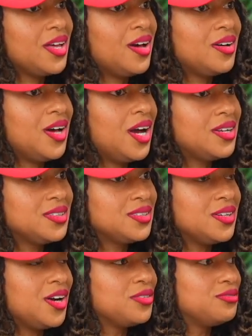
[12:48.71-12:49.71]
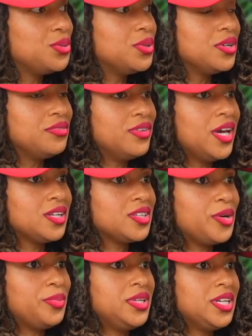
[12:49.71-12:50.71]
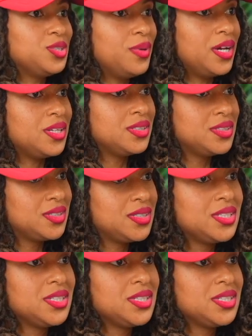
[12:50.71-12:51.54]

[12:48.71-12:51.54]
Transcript: How does our food affect our pH balance?